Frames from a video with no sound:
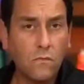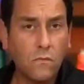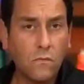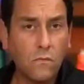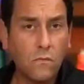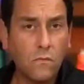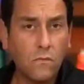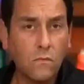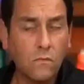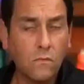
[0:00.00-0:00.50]

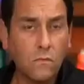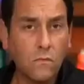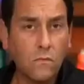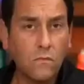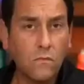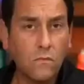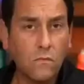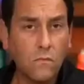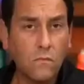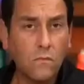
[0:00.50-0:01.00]

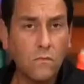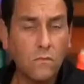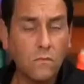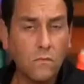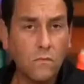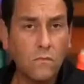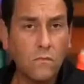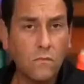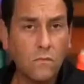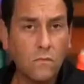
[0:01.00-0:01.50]

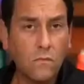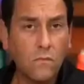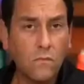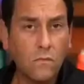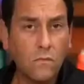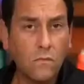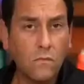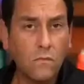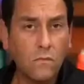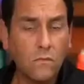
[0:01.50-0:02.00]

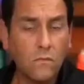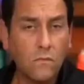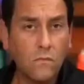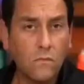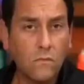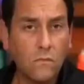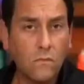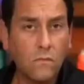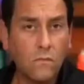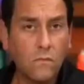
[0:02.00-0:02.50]

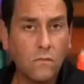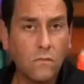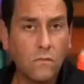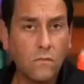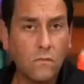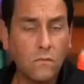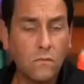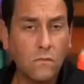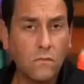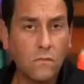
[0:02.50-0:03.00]

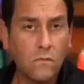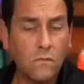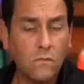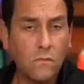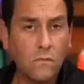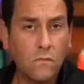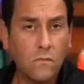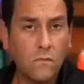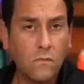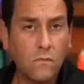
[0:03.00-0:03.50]

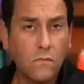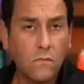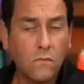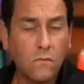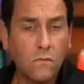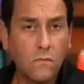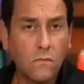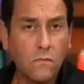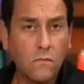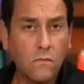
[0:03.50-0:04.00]

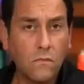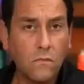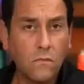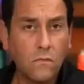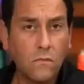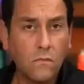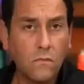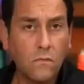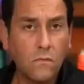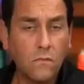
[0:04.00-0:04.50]

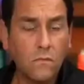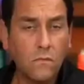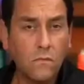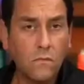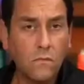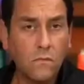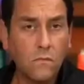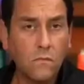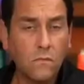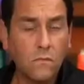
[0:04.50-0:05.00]

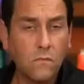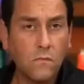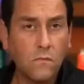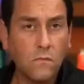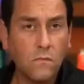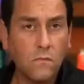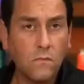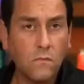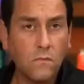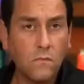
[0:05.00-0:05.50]

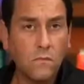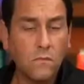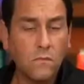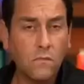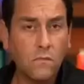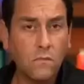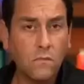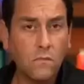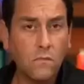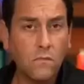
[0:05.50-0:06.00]

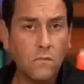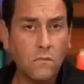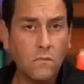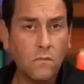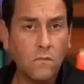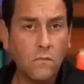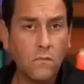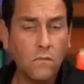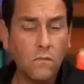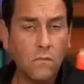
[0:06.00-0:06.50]

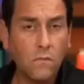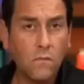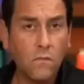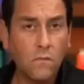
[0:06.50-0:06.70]
This person isn't speaking.